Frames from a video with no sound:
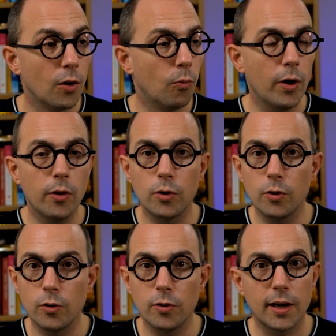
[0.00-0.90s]
whether you
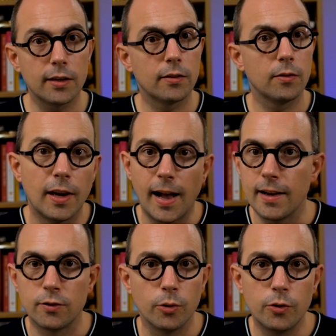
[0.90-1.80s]
do that
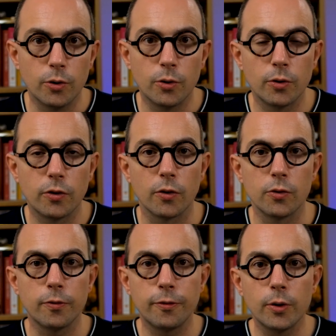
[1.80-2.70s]
as audio notes on
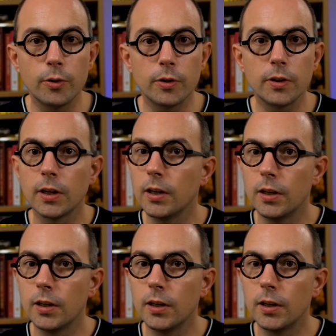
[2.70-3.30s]
your phone,